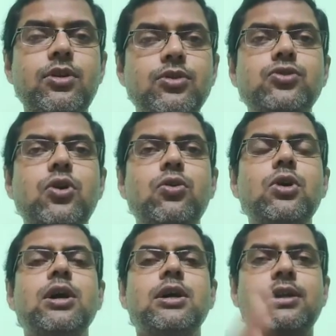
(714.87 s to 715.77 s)

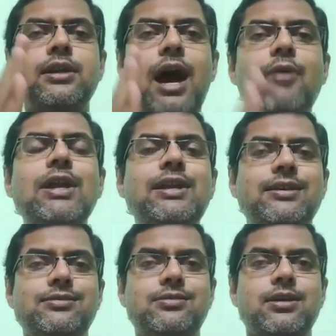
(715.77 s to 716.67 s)
So
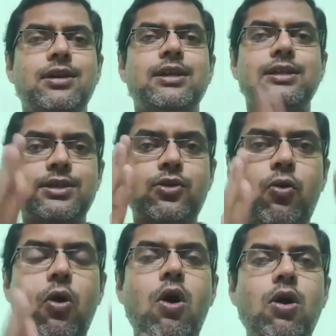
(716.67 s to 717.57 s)
nowadays
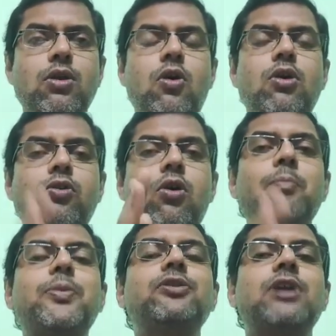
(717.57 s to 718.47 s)
call or
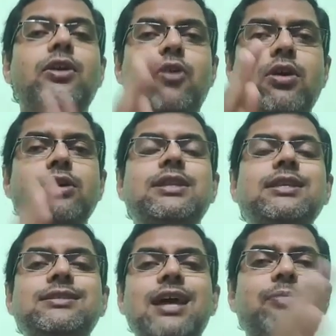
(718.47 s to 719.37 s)
computer or
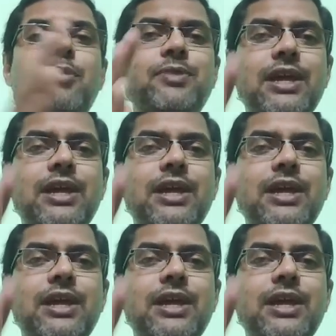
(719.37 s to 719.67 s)
this type of